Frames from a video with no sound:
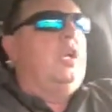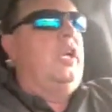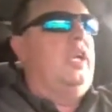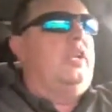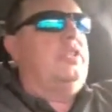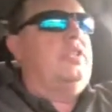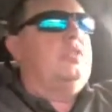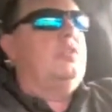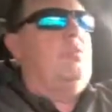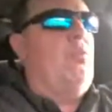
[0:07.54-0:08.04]

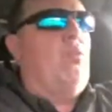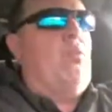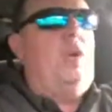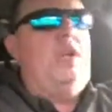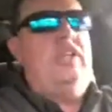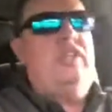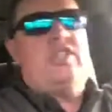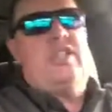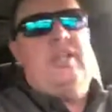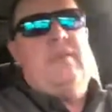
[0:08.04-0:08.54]
It's
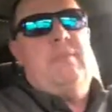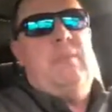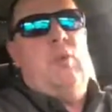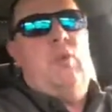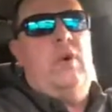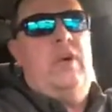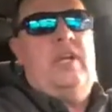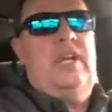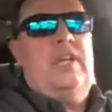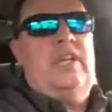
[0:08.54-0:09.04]
Wednesday
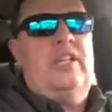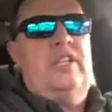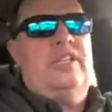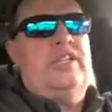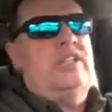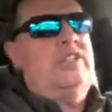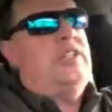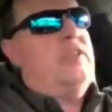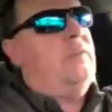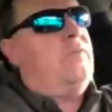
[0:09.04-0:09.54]
morning.
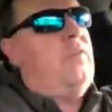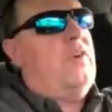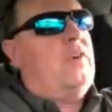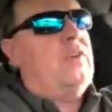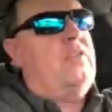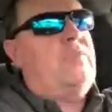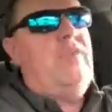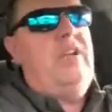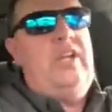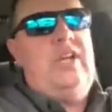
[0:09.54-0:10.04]
This is the
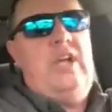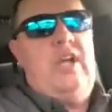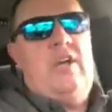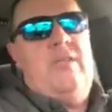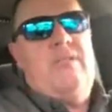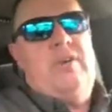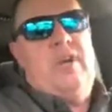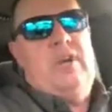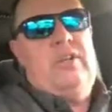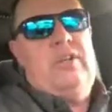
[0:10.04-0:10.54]
first
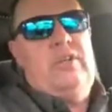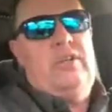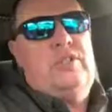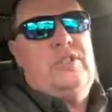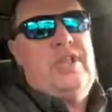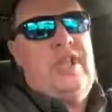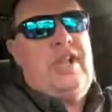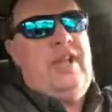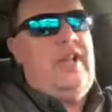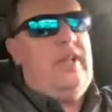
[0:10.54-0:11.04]
video of our new
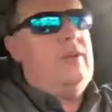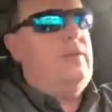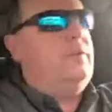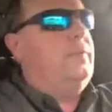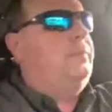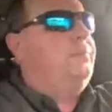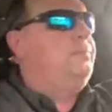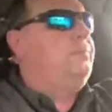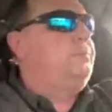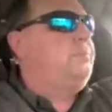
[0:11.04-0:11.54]

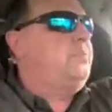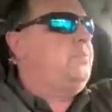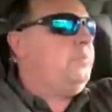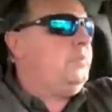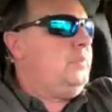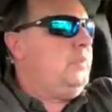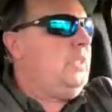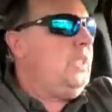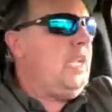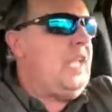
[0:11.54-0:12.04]
channel.
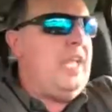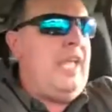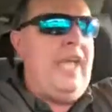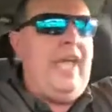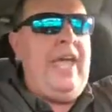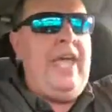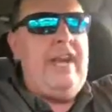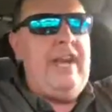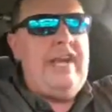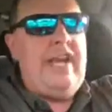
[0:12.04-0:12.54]

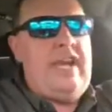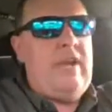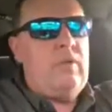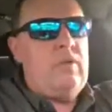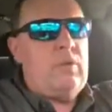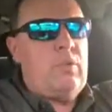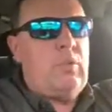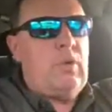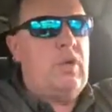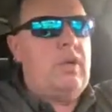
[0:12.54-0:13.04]
Headed
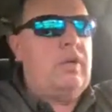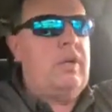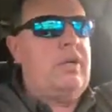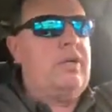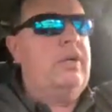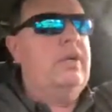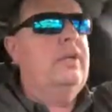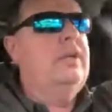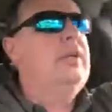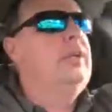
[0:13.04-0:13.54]
out to work.
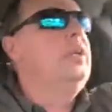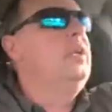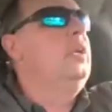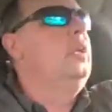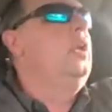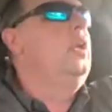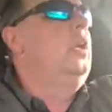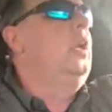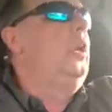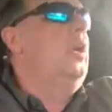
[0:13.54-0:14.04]

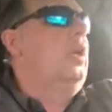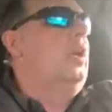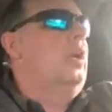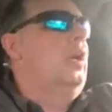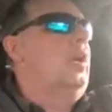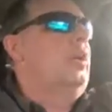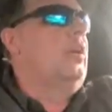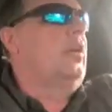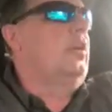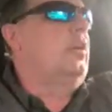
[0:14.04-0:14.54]

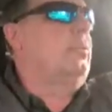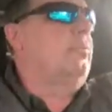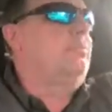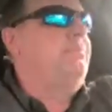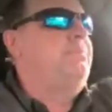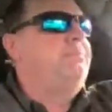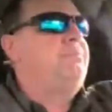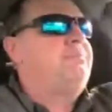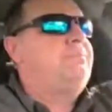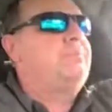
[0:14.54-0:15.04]

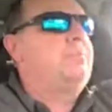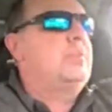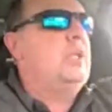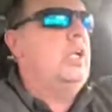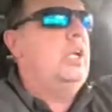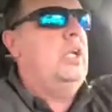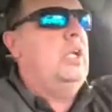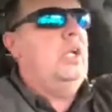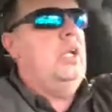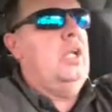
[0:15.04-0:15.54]
To
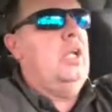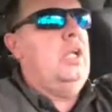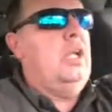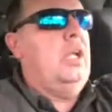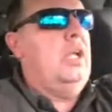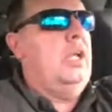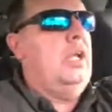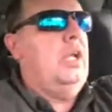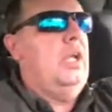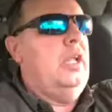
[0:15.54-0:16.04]

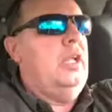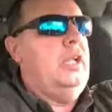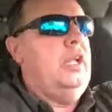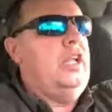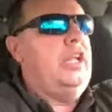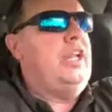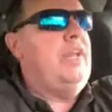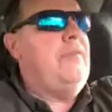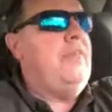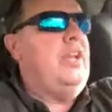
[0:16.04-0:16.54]

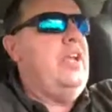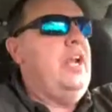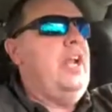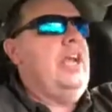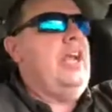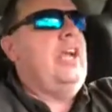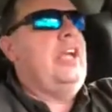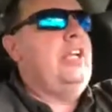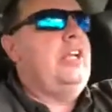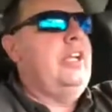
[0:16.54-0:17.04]
give you an
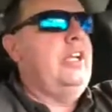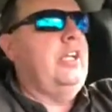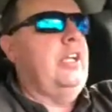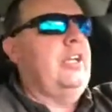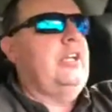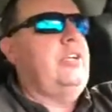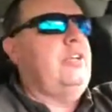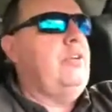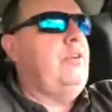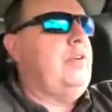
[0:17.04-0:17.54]

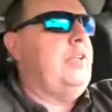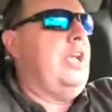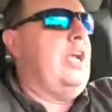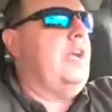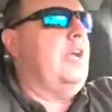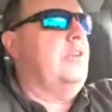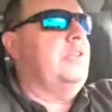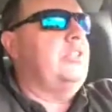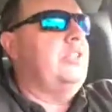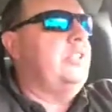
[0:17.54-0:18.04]
idea, in
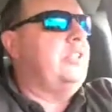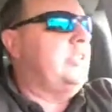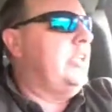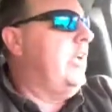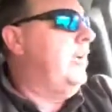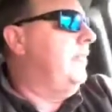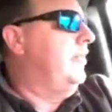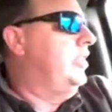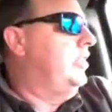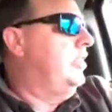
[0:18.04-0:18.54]

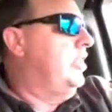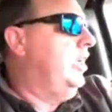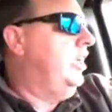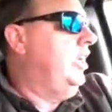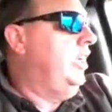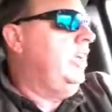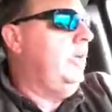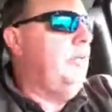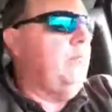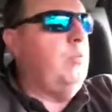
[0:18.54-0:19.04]

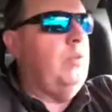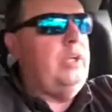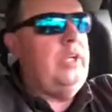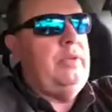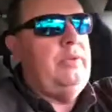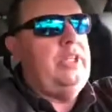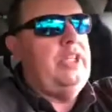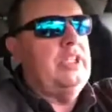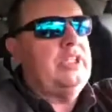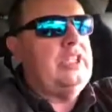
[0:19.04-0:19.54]
2017,
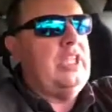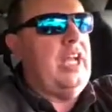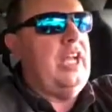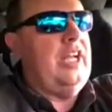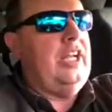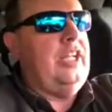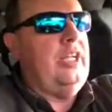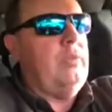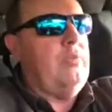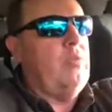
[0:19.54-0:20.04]
we
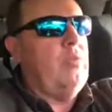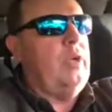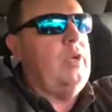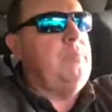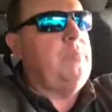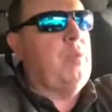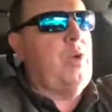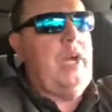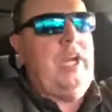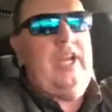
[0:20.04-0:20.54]
decided to
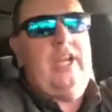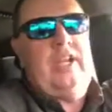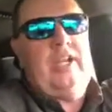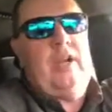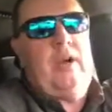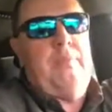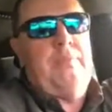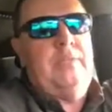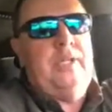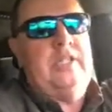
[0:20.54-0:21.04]
rebrand
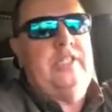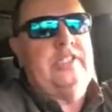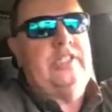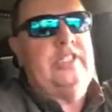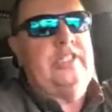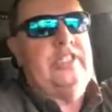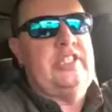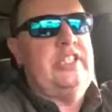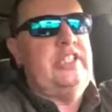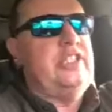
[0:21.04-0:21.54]
our
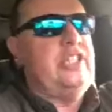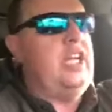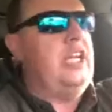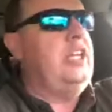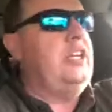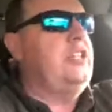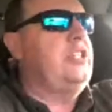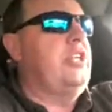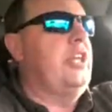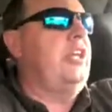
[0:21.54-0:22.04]
business and
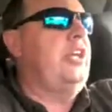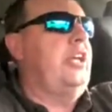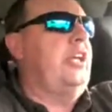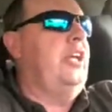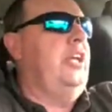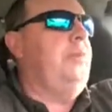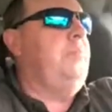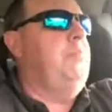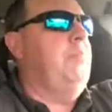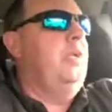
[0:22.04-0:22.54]
change the
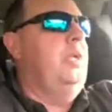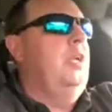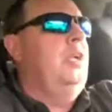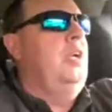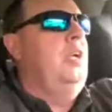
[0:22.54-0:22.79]
name.